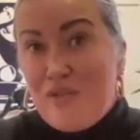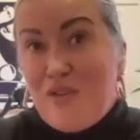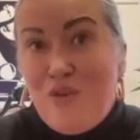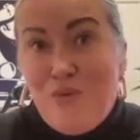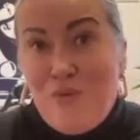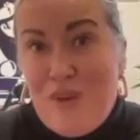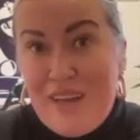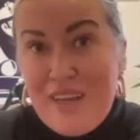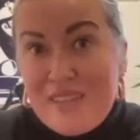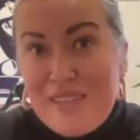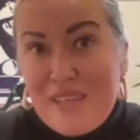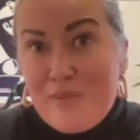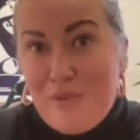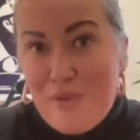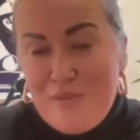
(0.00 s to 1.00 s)
the grace
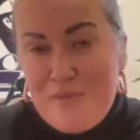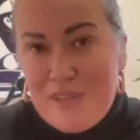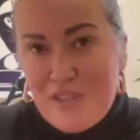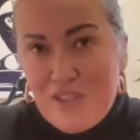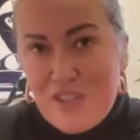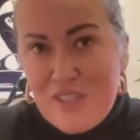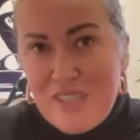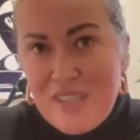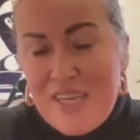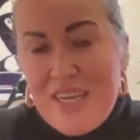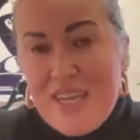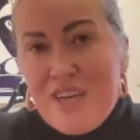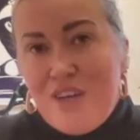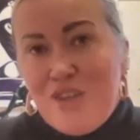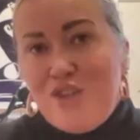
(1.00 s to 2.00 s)
and permission
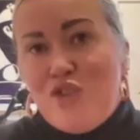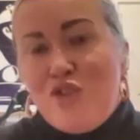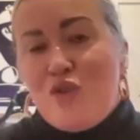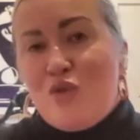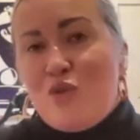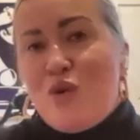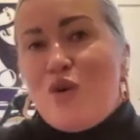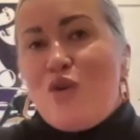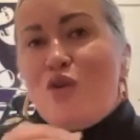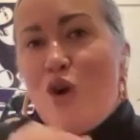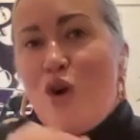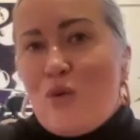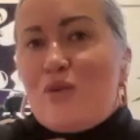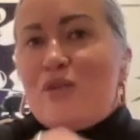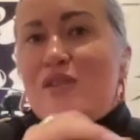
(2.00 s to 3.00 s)
to
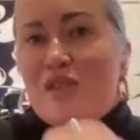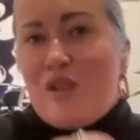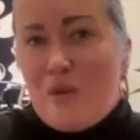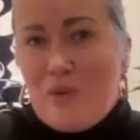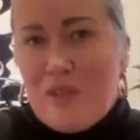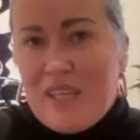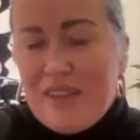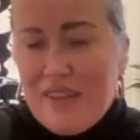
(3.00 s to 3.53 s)
go slowly,